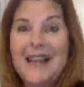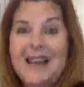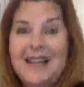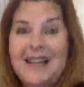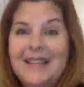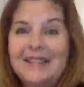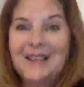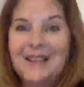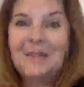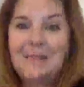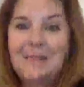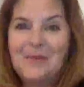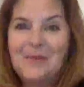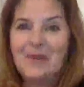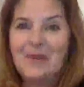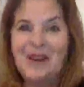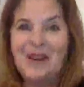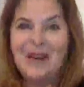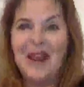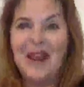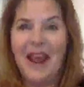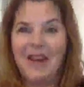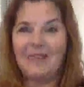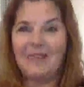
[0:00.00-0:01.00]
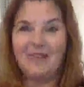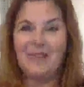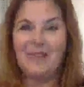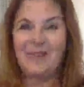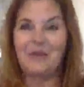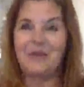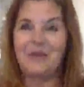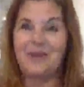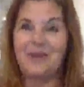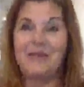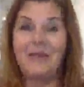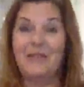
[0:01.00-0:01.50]
last summer and after
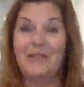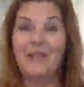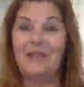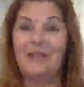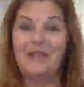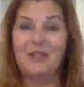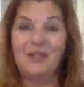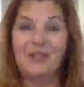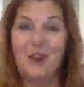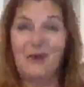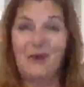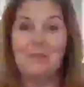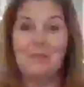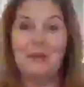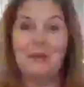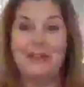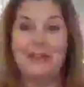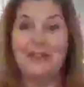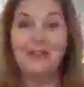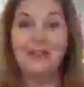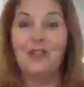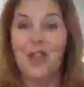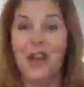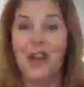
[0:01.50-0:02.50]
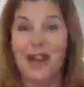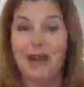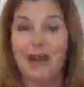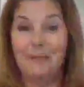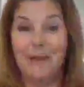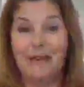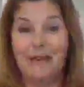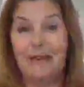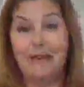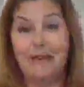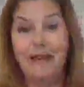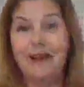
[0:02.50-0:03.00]
we finished our big
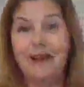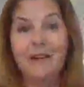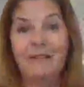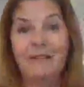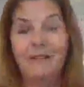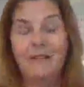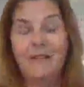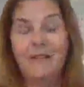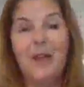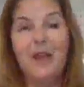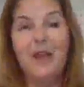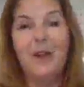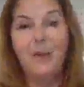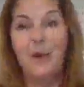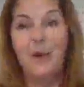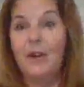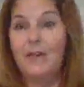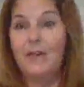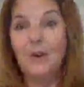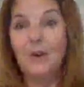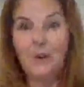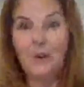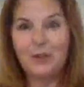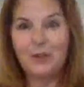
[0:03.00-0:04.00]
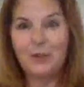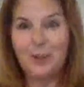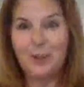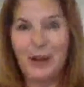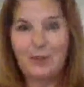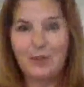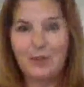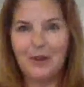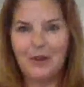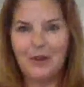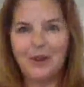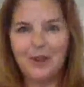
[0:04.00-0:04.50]
jamming of one of our most
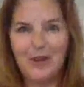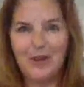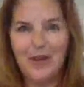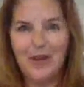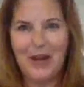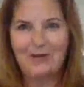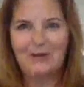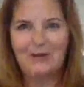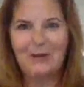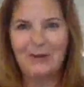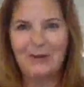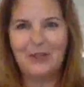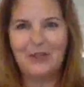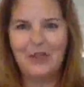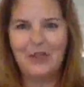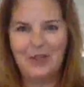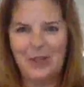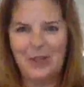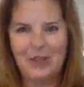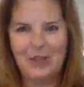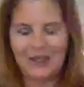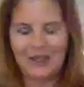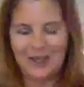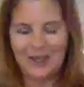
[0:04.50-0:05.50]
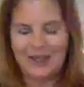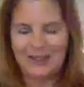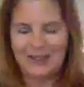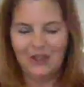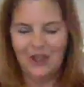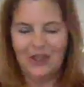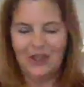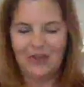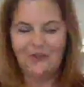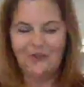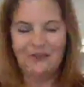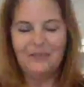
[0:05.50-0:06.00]
popular jams, which is Just
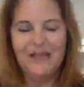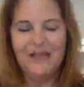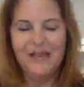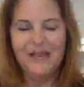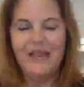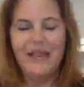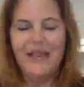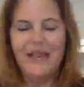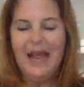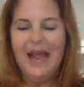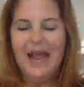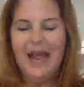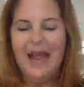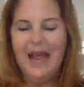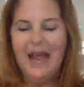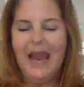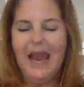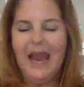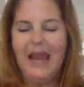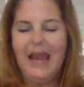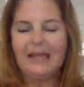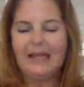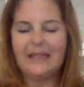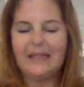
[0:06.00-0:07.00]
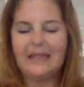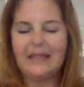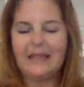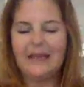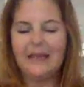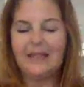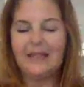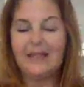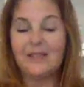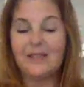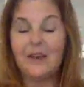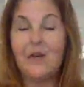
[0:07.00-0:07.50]
Peachy. And
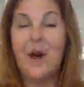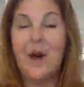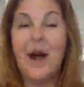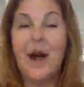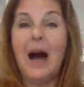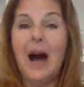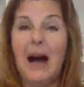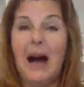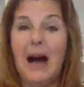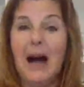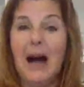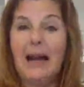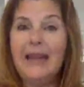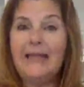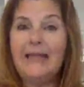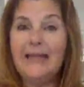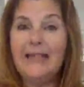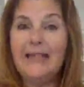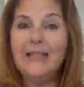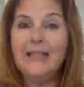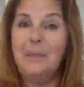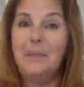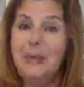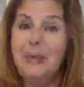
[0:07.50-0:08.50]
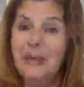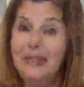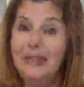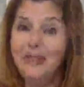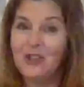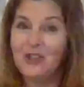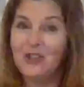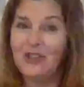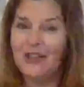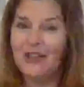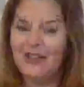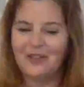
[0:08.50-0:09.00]
uh, so I did
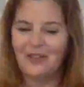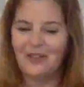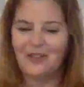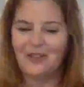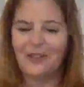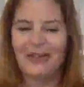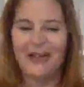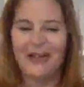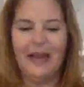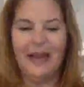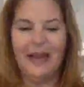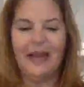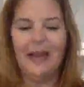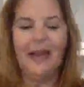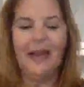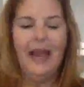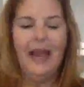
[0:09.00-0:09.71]
peaches yesterday.